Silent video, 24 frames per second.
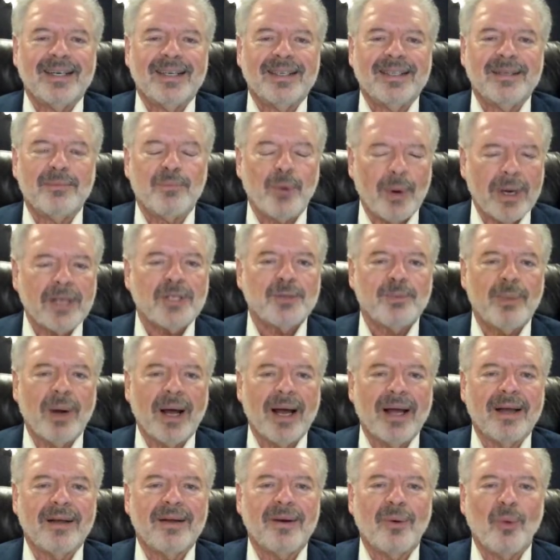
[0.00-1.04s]
impressed
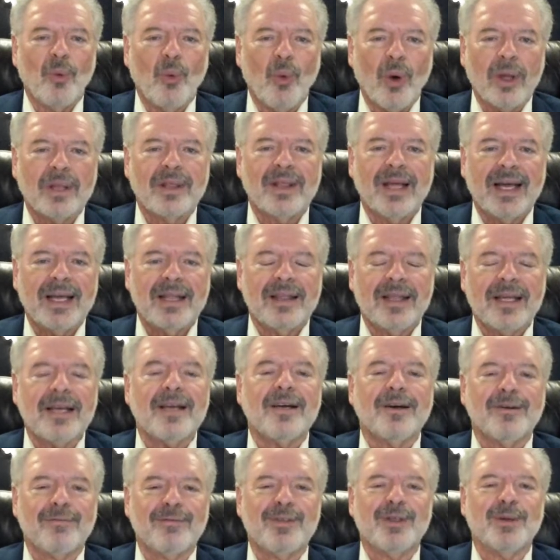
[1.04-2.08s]
by what they
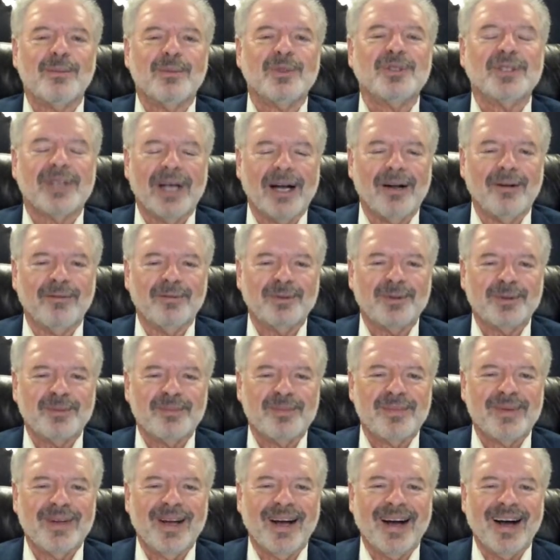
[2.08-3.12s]
think of themselves.
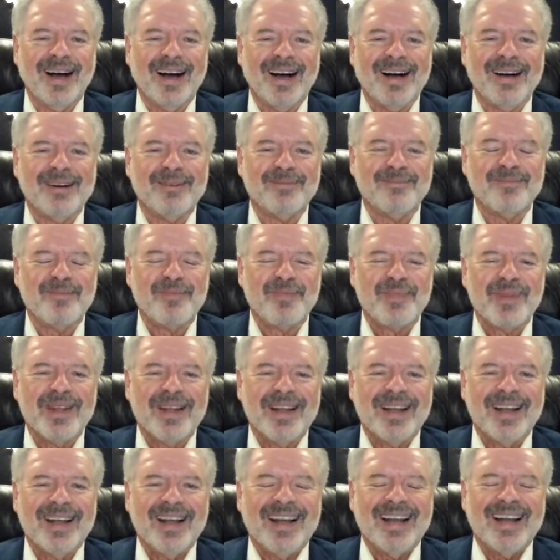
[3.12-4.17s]

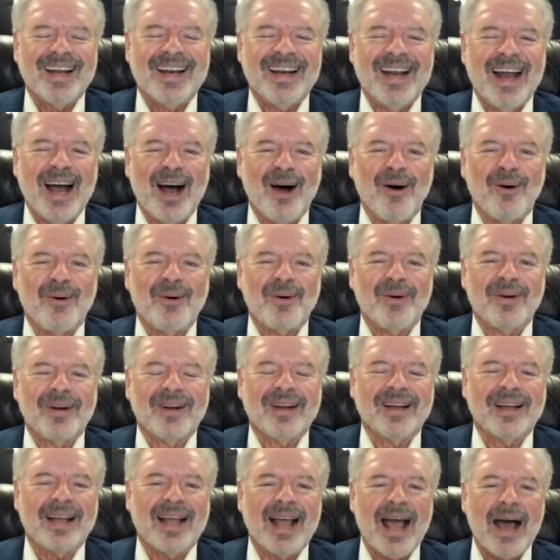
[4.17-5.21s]
Now,
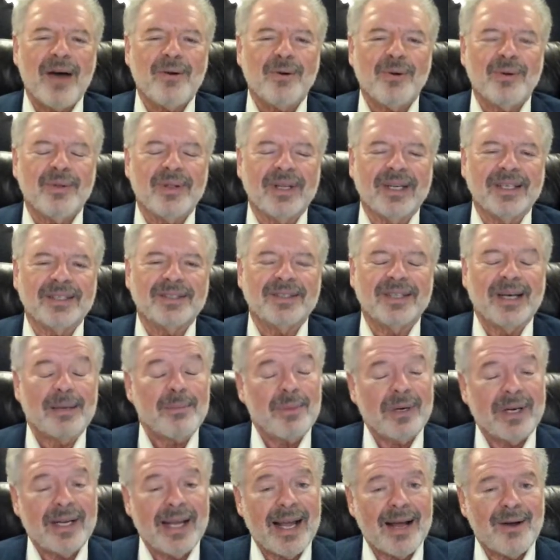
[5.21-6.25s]
counter this, and I'm
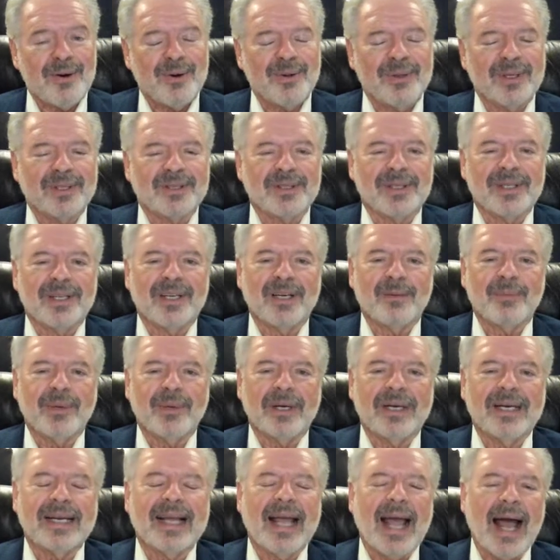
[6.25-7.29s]
going to counter this a little
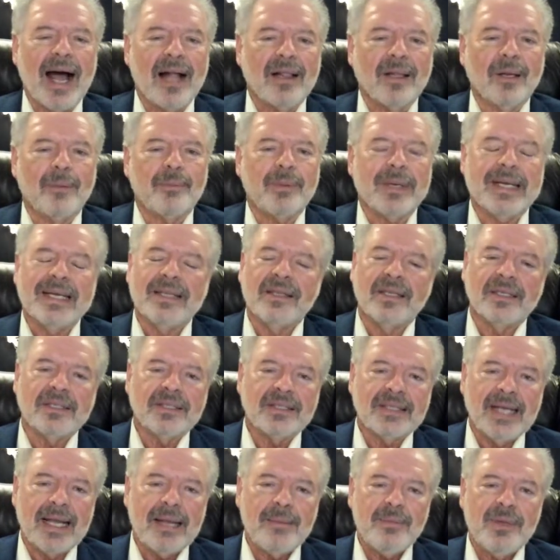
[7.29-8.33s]
bit. Gallup, in the
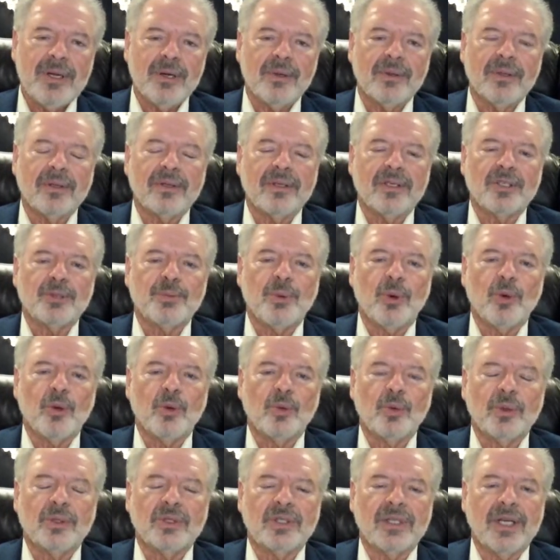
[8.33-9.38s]
same year that this poll
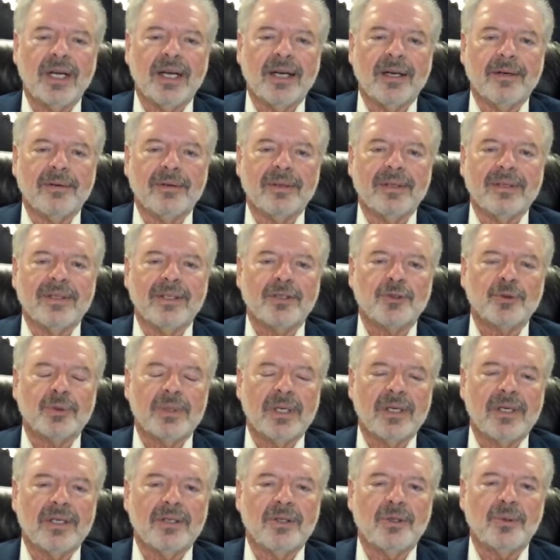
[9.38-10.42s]
was done, and this was
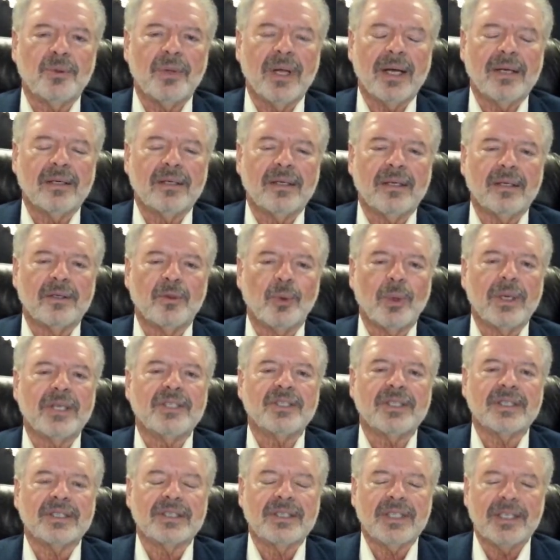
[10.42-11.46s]
done in
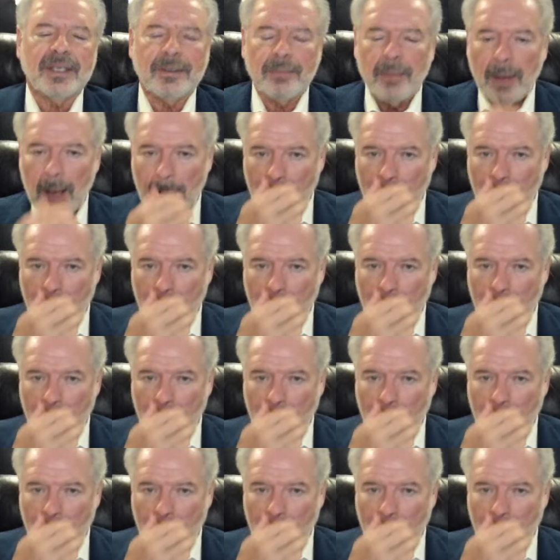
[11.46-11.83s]
2016,